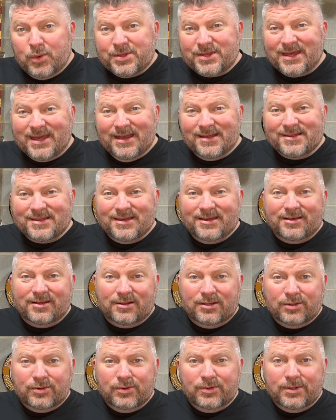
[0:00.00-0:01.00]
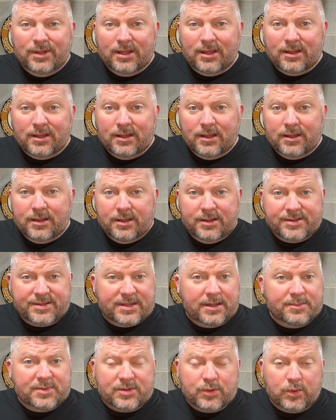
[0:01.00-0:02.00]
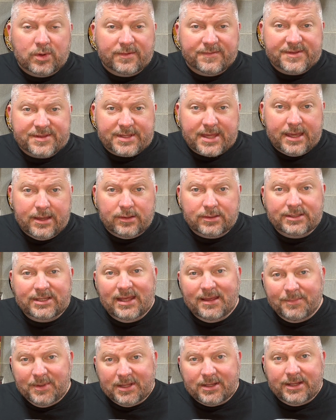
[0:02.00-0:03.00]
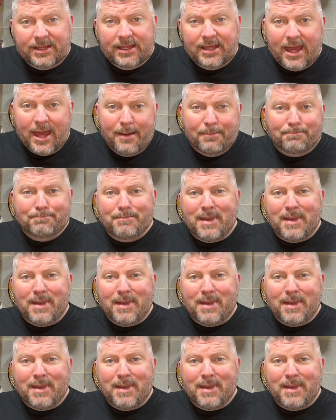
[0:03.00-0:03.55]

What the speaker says: Most kits include some sort of scale, typically a